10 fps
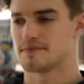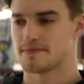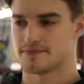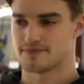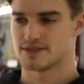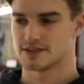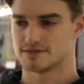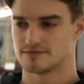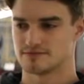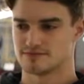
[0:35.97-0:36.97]

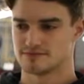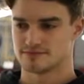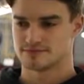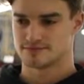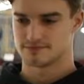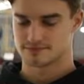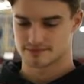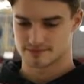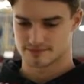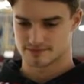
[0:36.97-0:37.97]

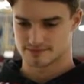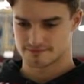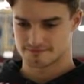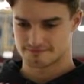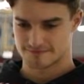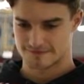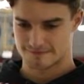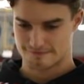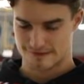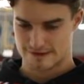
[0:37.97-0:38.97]

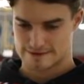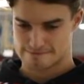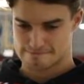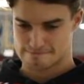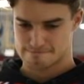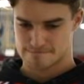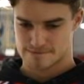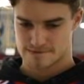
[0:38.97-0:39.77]
This person isn't speaking.